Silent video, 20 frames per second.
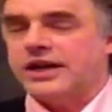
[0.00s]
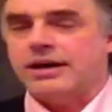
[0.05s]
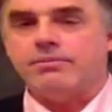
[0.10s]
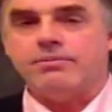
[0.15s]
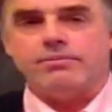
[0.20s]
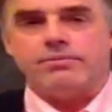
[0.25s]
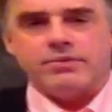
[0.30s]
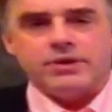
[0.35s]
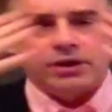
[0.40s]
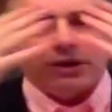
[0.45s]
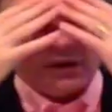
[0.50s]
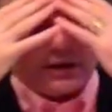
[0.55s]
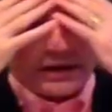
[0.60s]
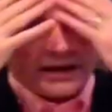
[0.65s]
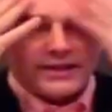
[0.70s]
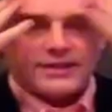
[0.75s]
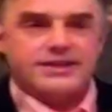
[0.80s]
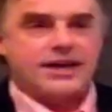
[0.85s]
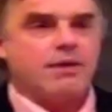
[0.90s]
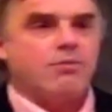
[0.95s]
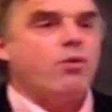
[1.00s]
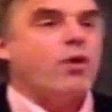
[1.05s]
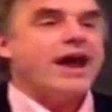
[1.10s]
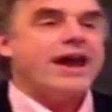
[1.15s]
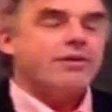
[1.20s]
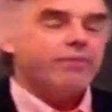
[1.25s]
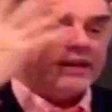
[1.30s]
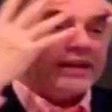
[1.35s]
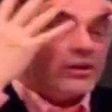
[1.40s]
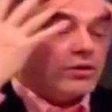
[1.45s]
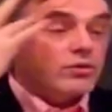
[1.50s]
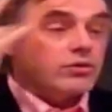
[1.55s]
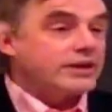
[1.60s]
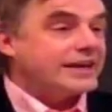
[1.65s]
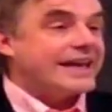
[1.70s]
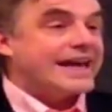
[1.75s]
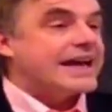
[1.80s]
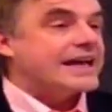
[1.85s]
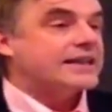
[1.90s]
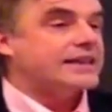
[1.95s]
some In some way, we don't
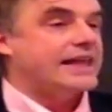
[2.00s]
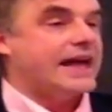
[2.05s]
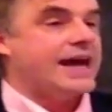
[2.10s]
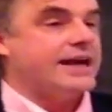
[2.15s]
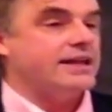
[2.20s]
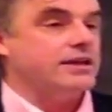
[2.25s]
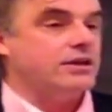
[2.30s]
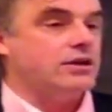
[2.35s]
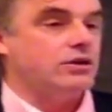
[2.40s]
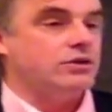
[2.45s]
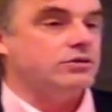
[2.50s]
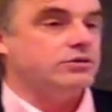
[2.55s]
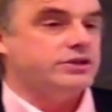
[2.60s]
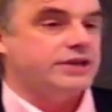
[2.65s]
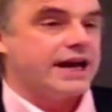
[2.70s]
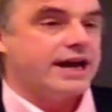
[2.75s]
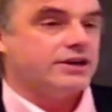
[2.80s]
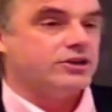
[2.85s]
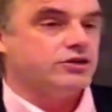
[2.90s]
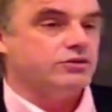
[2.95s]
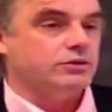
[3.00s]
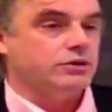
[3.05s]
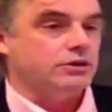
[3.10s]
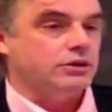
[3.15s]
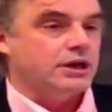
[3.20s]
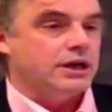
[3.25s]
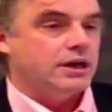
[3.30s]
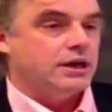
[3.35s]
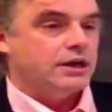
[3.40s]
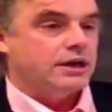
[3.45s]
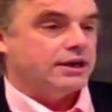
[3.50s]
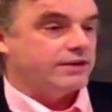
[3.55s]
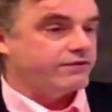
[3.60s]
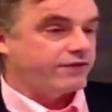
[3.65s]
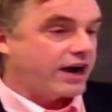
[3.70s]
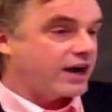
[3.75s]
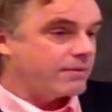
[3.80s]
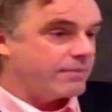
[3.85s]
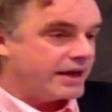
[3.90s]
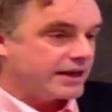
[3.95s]
get that encodes actual
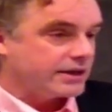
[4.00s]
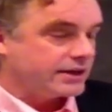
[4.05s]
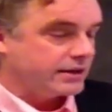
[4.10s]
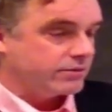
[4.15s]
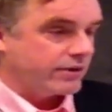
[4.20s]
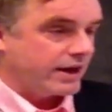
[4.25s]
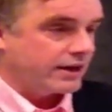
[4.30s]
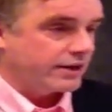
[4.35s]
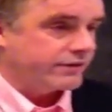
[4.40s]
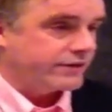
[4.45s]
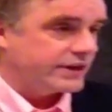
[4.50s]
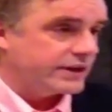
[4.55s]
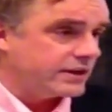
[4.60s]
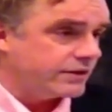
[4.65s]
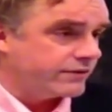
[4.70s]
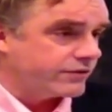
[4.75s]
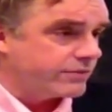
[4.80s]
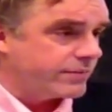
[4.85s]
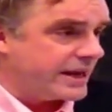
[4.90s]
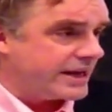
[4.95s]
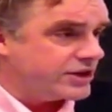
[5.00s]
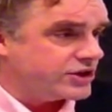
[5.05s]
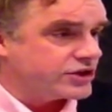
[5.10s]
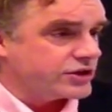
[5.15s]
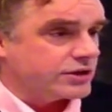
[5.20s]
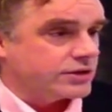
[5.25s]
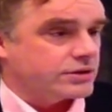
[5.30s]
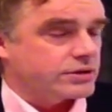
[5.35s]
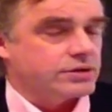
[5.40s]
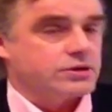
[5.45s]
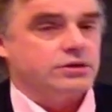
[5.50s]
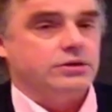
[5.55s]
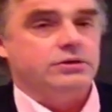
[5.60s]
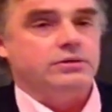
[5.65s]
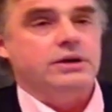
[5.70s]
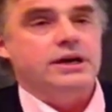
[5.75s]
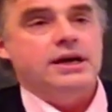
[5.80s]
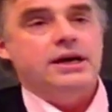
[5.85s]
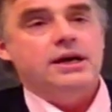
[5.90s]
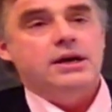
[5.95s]
environmentally relevant information.
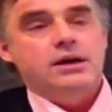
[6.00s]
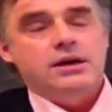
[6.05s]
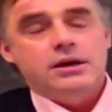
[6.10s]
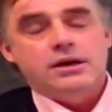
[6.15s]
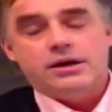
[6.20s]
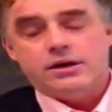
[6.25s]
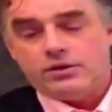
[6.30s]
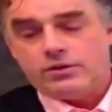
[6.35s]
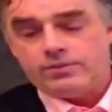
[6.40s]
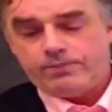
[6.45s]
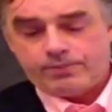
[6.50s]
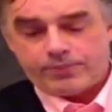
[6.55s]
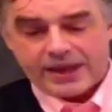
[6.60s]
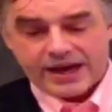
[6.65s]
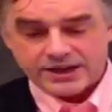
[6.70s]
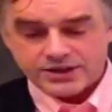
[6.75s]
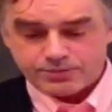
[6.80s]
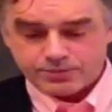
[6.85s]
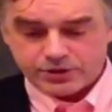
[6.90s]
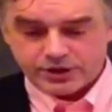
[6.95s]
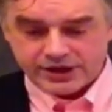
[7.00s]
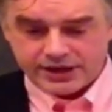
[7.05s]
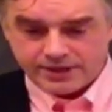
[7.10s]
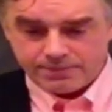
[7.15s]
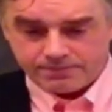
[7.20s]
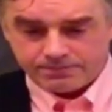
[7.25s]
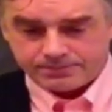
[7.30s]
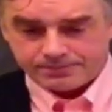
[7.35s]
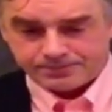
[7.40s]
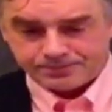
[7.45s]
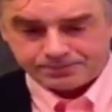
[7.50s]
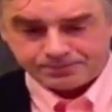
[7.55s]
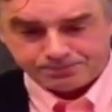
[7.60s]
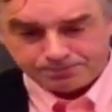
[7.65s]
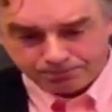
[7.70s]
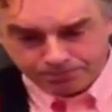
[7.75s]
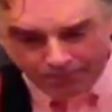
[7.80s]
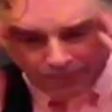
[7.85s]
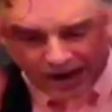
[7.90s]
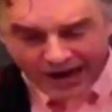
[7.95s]
So, you know, that's pretty
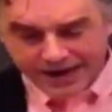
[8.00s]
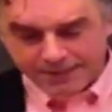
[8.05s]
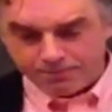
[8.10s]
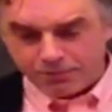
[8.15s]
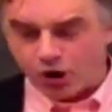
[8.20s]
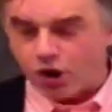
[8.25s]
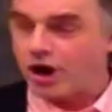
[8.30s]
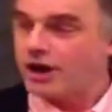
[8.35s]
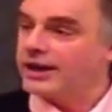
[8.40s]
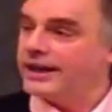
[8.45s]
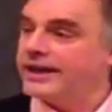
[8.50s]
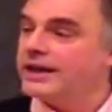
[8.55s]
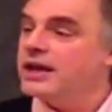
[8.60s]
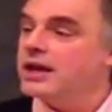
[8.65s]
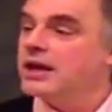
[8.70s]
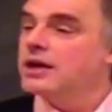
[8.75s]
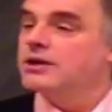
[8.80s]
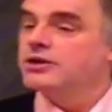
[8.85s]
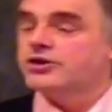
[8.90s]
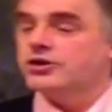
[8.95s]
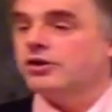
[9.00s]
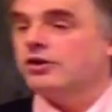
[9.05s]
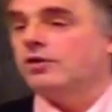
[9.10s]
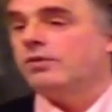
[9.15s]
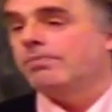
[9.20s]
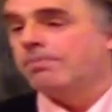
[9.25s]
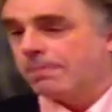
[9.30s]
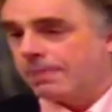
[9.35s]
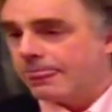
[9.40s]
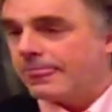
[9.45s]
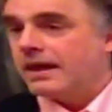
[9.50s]
mind-boggling. So,